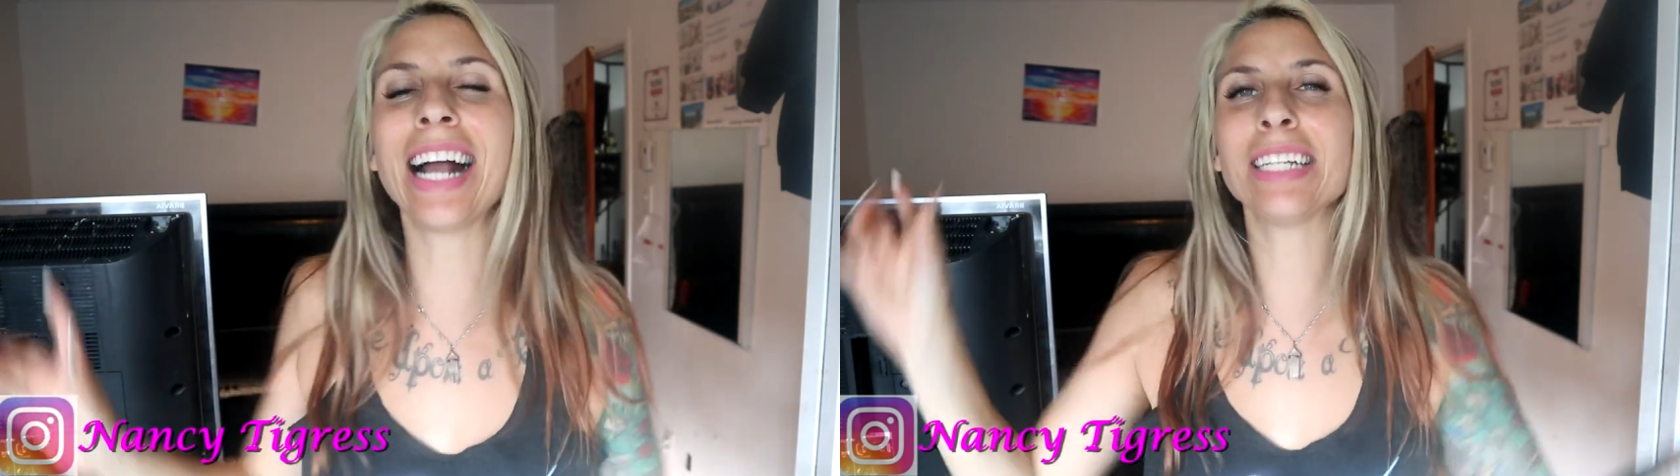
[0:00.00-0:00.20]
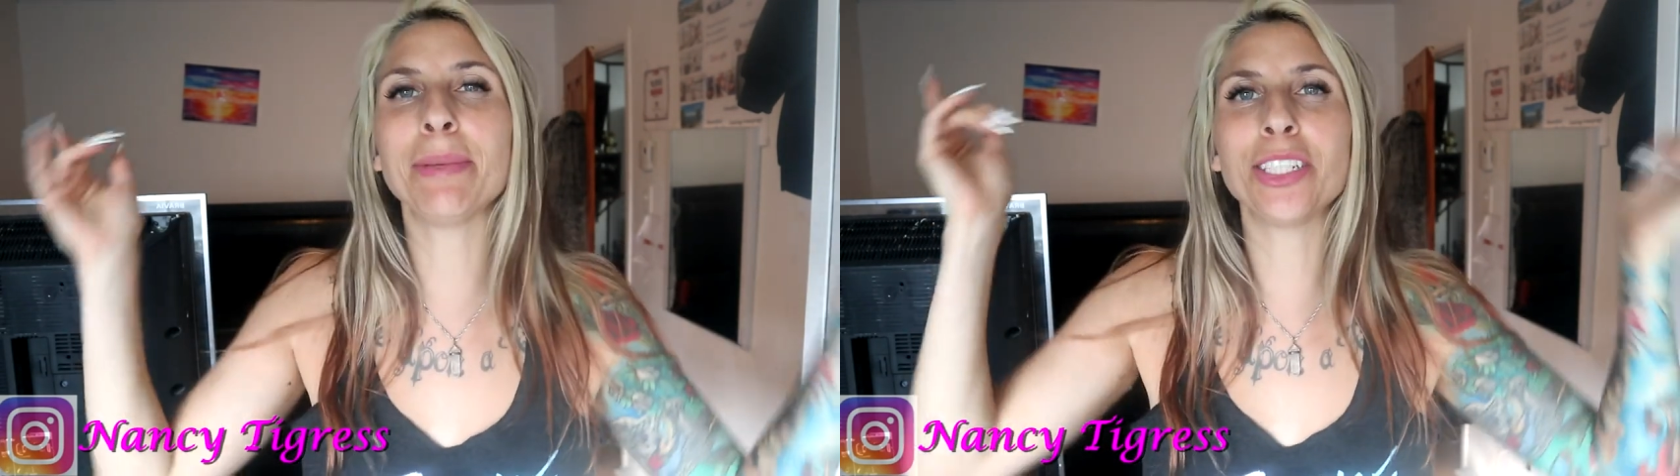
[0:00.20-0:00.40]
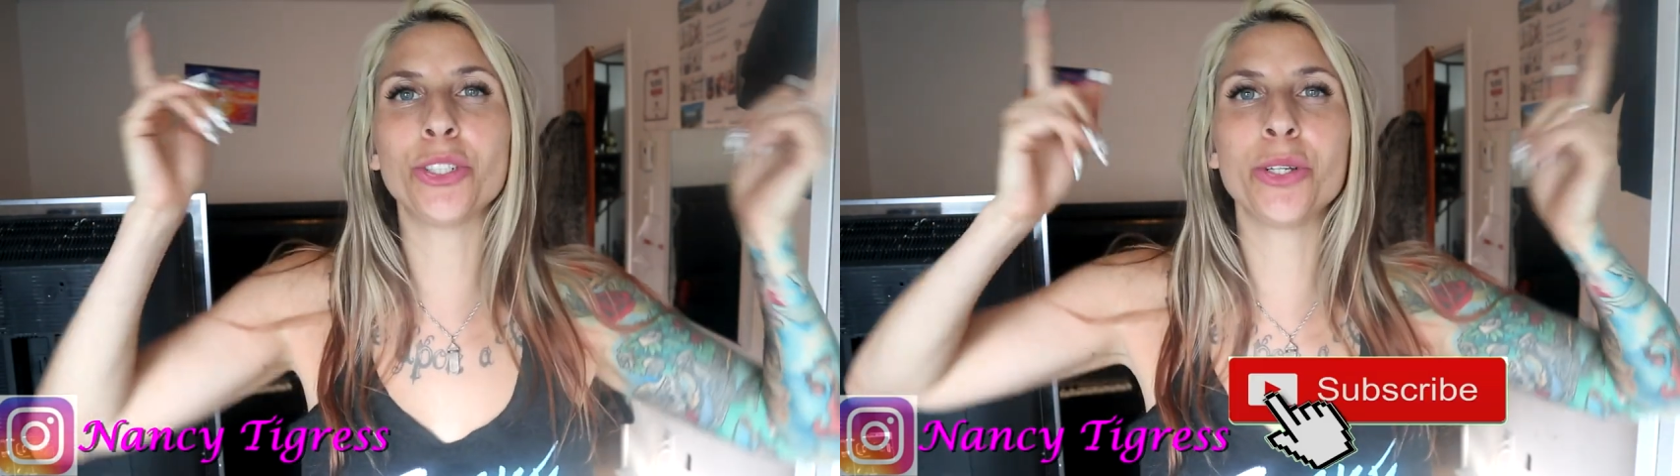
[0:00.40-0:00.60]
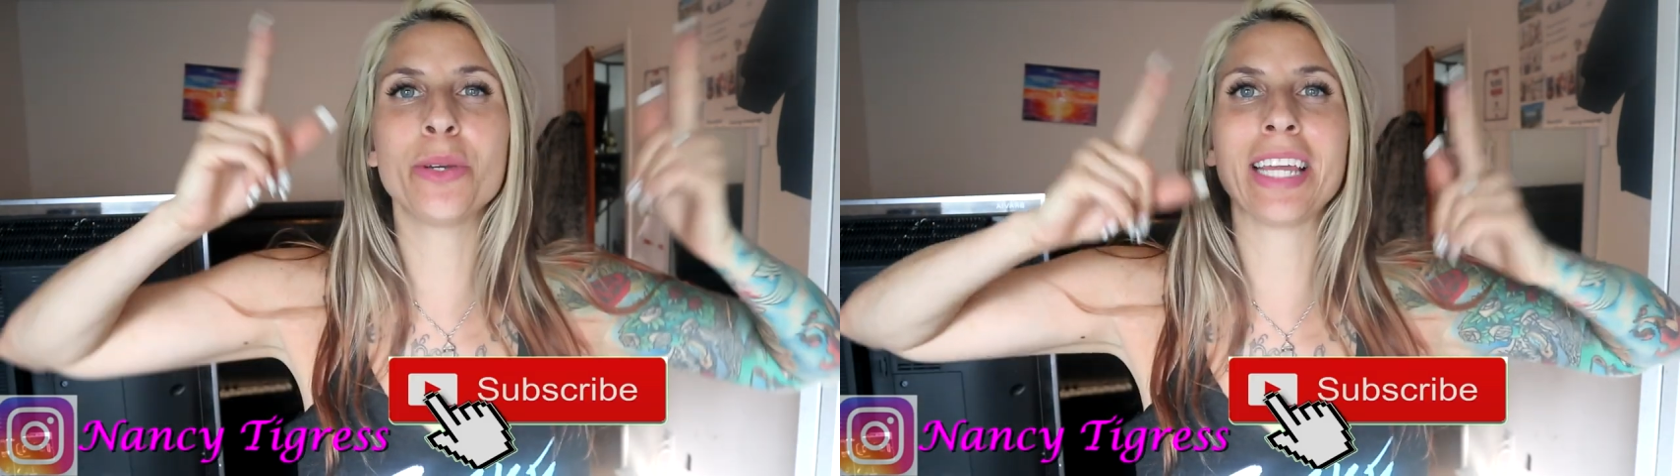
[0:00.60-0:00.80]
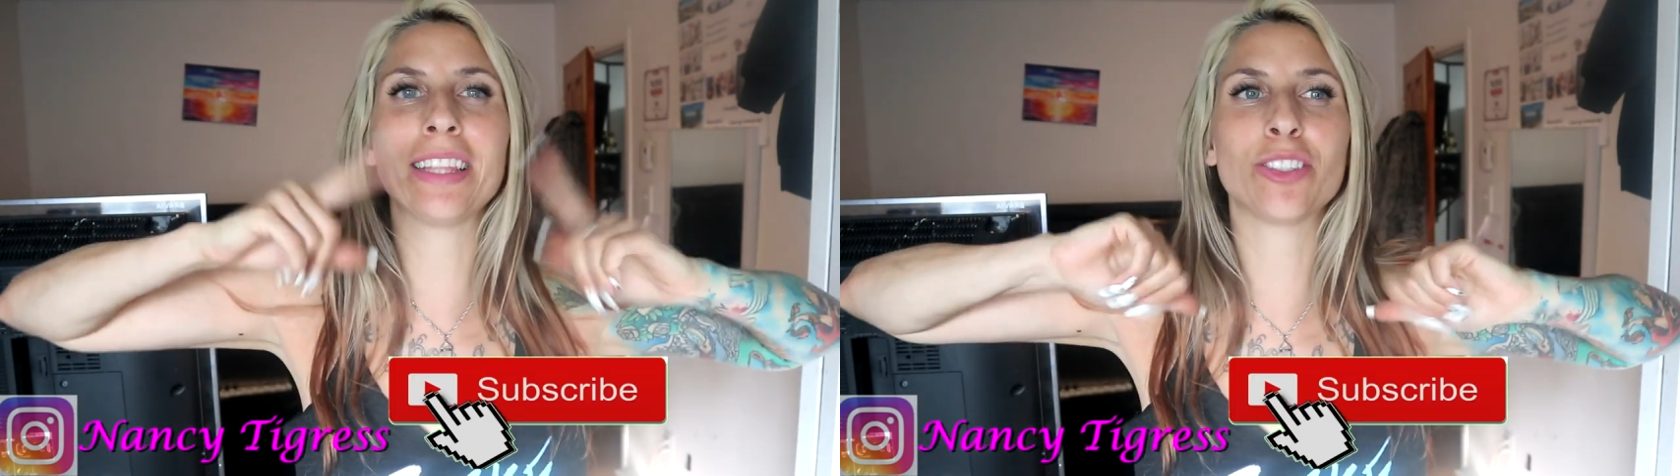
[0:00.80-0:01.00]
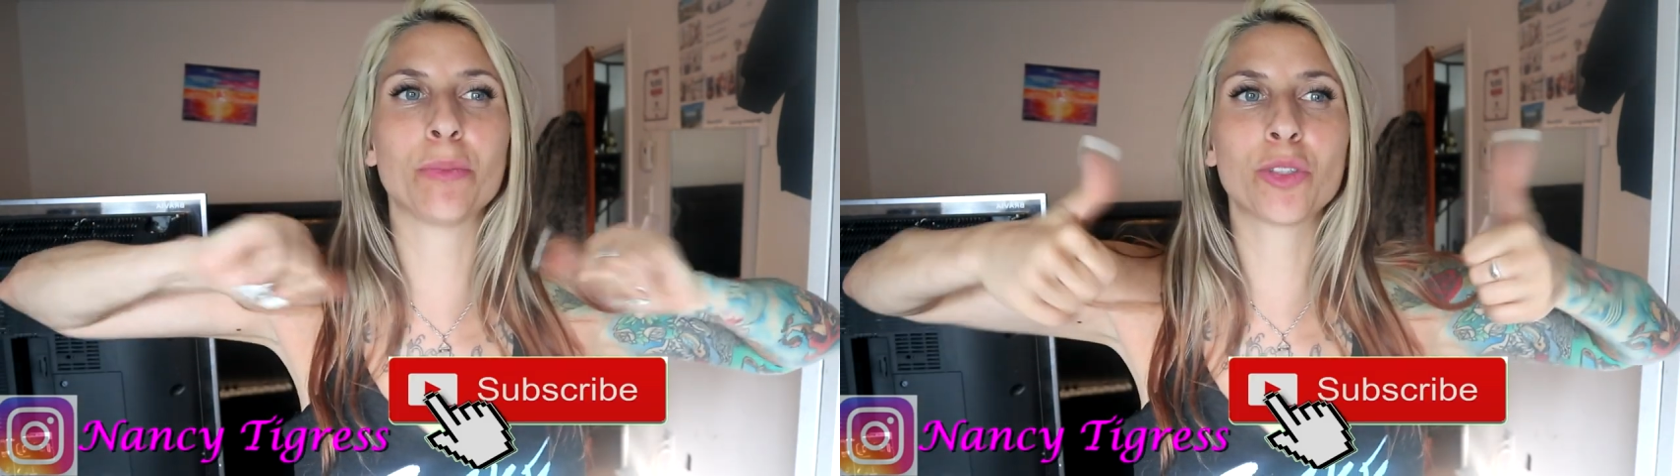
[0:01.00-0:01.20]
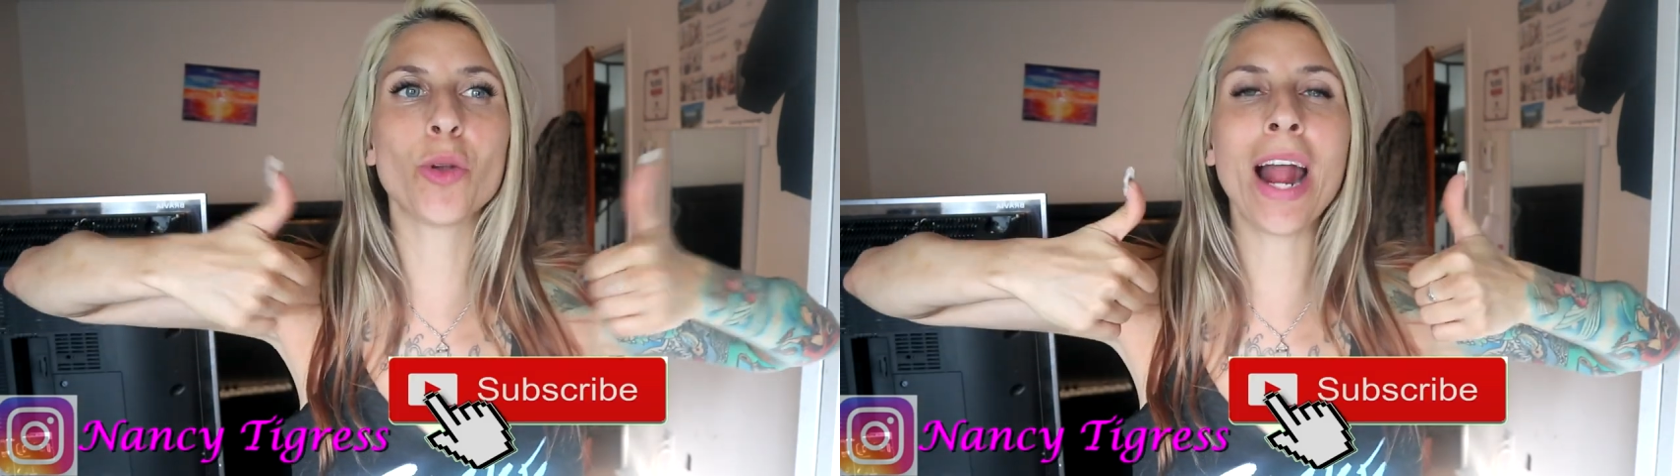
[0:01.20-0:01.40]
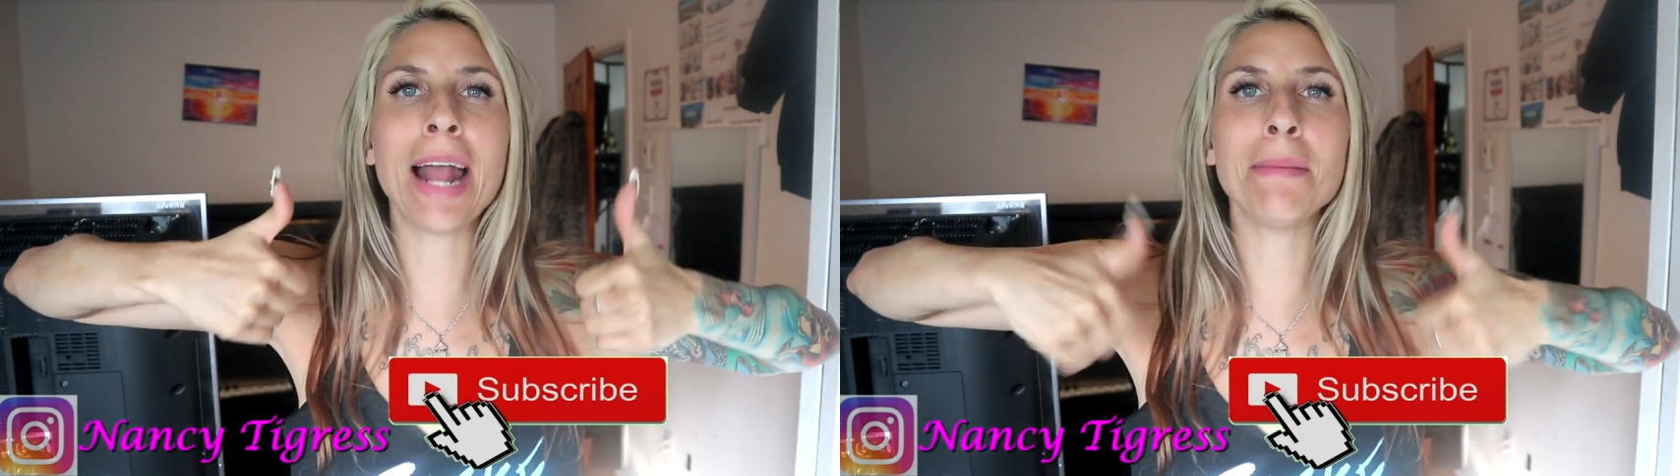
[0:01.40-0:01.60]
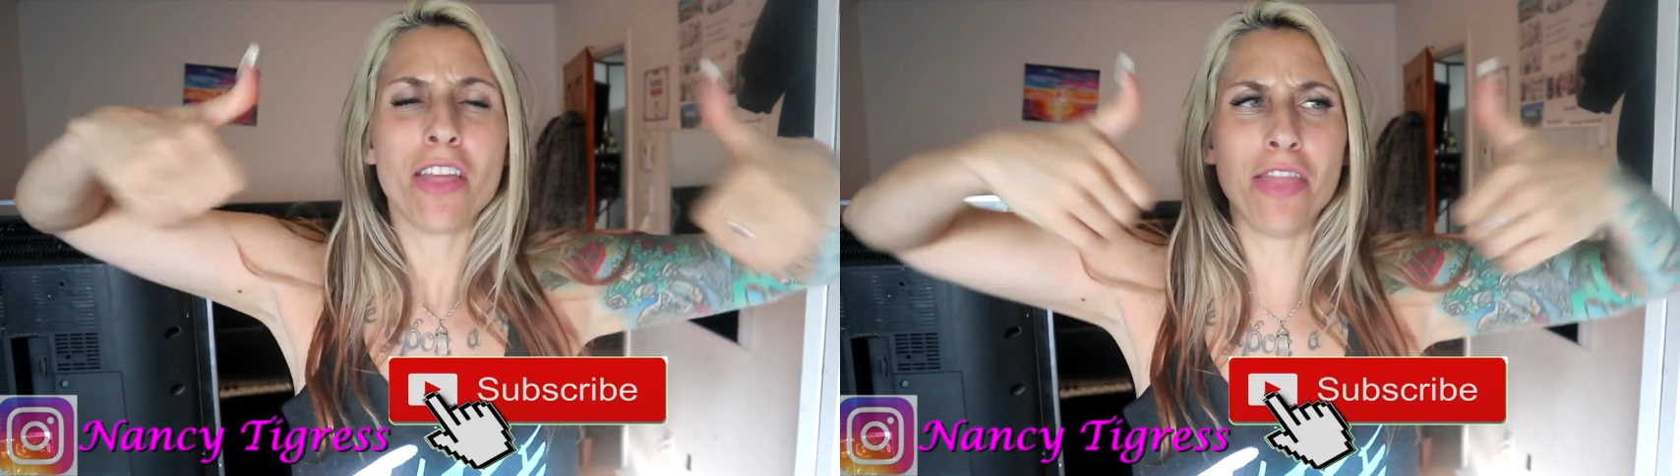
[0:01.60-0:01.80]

Guys, make sure you hit the subscribe,